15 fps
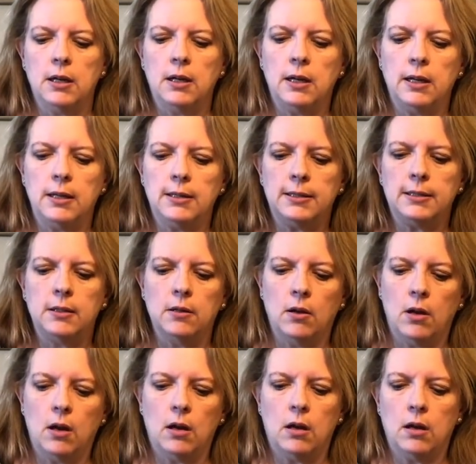is
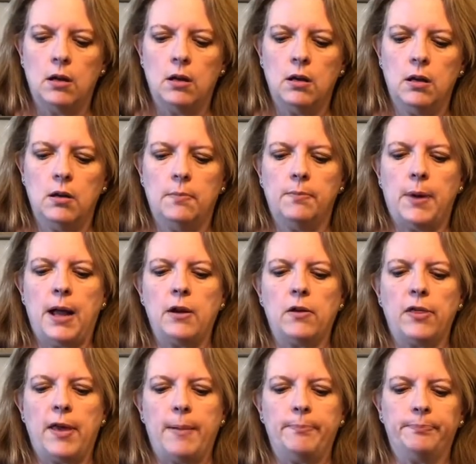by your thumb.